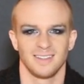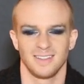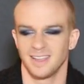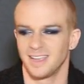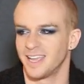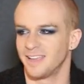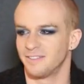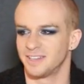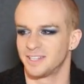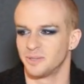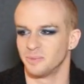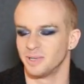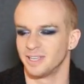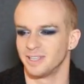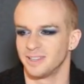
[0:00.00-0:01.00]
they gave it
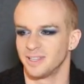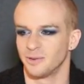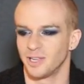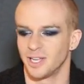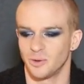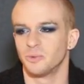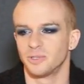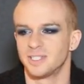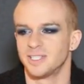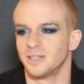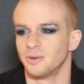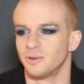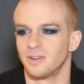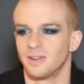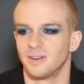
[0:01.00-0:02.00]
to me and they were like, we'll
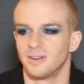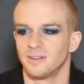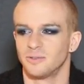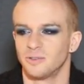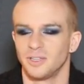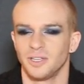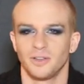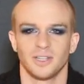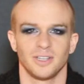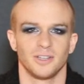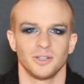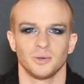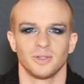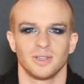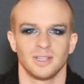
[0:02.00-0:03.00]
see what, what you can
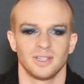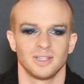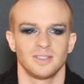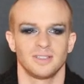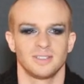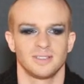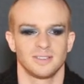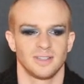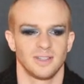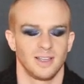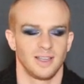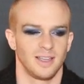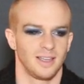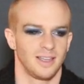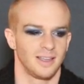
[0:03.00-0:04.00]
do with this.
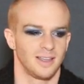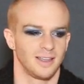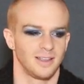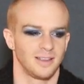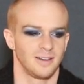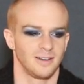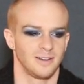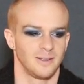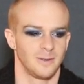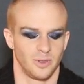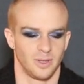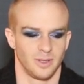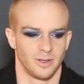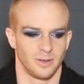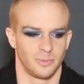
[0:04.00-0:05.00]
And
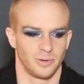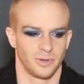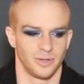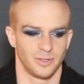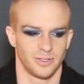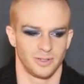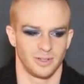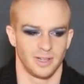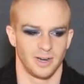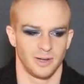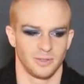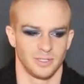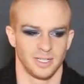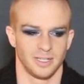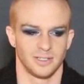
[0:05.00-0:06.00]
the producer that
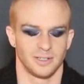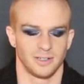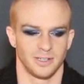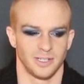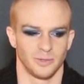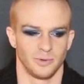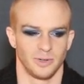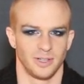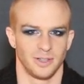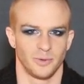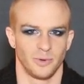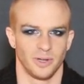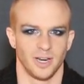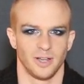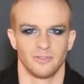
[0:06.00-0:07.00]
I was interning
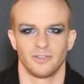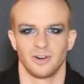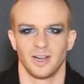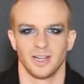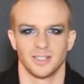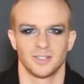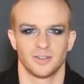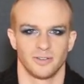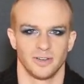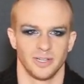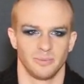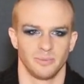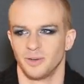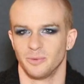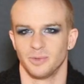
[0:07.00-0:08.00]
with went out for ice
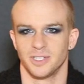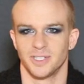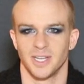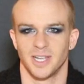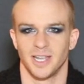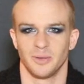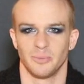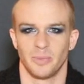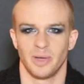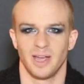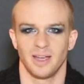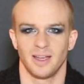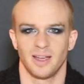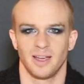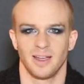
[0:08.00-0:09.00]
cream. And when she came
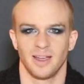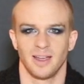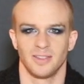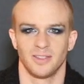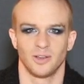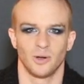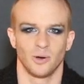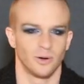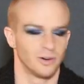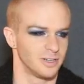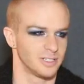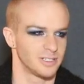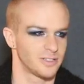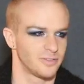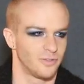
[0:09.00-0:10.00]
back, I had the
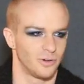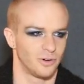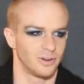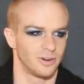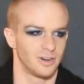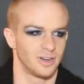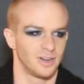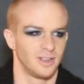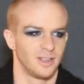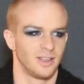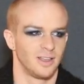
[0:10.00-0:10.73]
chorus for